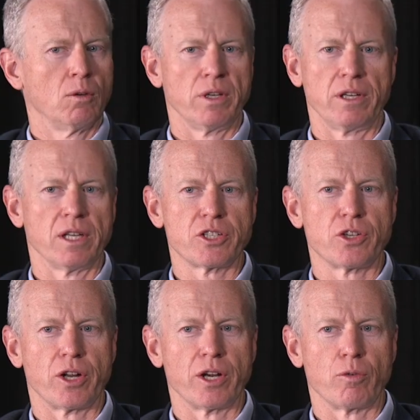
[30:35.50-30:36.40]
Well, and unless
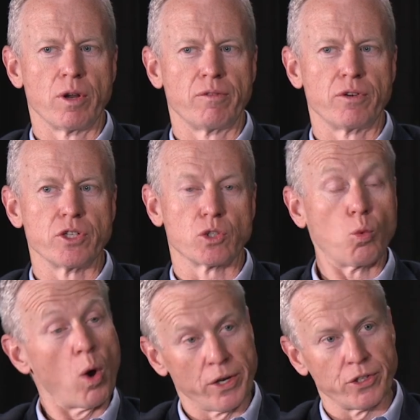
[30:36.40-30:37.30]
you're going to run for just
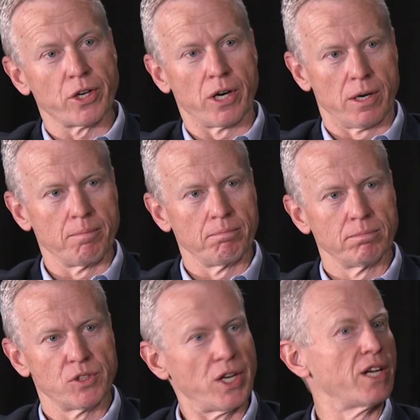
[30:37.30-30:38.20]
one term,
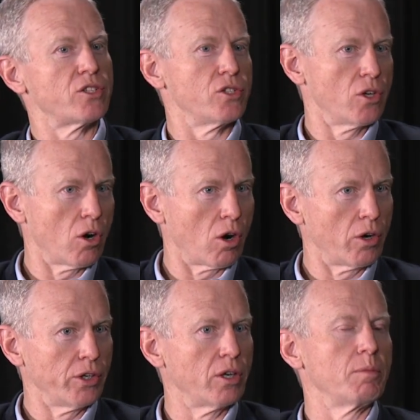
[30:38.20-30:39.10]
chances
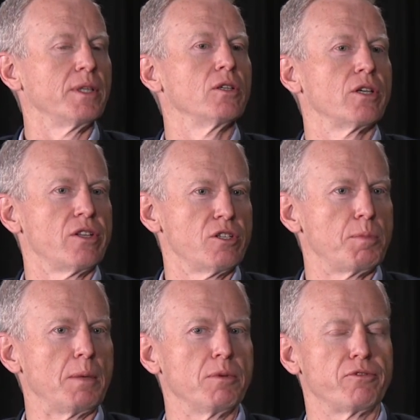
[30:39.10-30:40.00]
are you're going to be looking to these
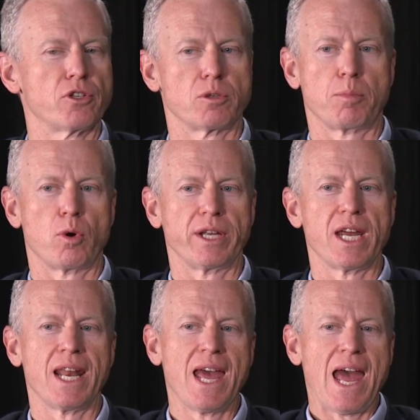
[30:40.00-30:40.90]
people for support.
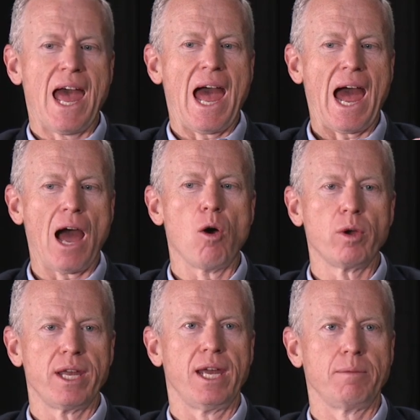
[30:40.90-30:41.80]
Again, how
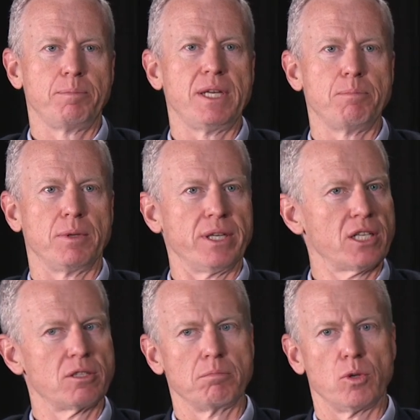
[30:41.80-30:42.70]
can people,
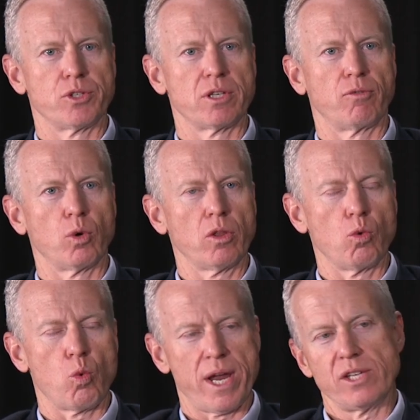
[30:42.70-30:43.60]
nuts and bolts stuff, what are the
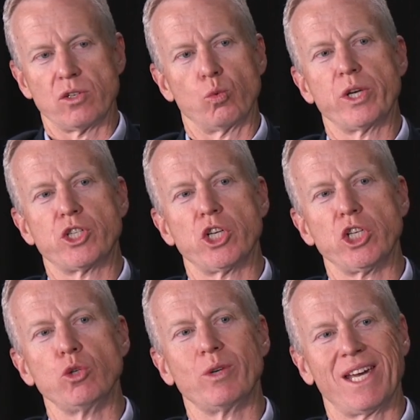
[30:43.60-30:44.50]
ways in which
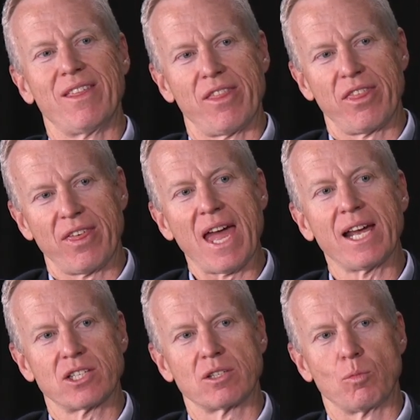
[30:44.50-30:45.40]
you can
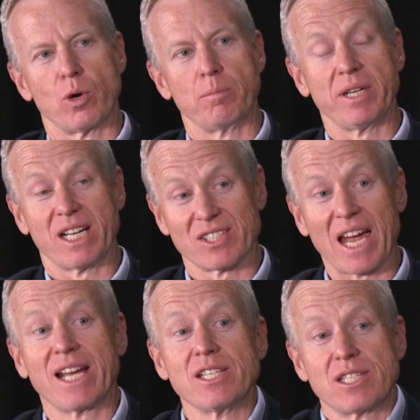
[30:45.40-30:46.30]
thank someone? Because
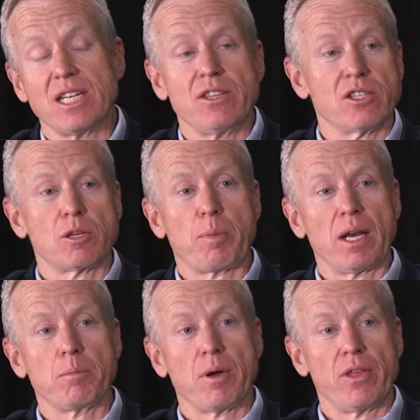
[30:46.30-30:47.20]
I can see this
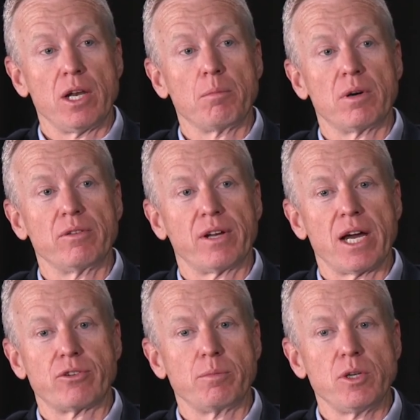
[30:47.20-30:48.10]
depending upon the number of
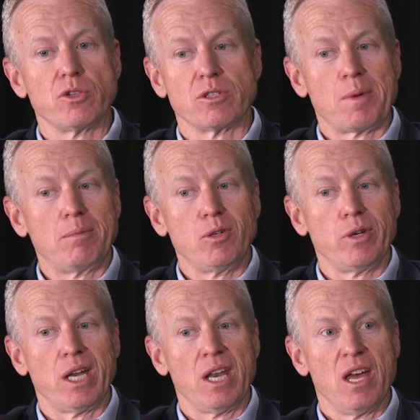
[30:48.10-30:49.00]
contributions. Maybe you
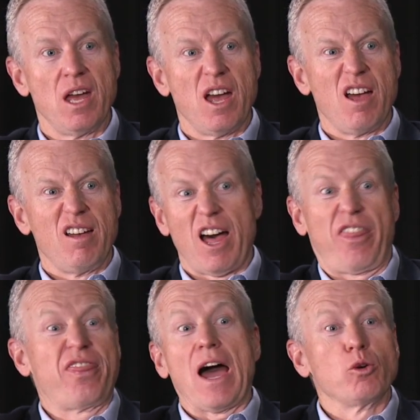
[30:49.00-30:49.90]
get
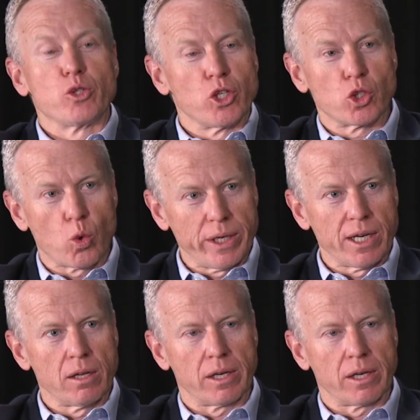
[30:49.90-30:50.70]
1,000 $20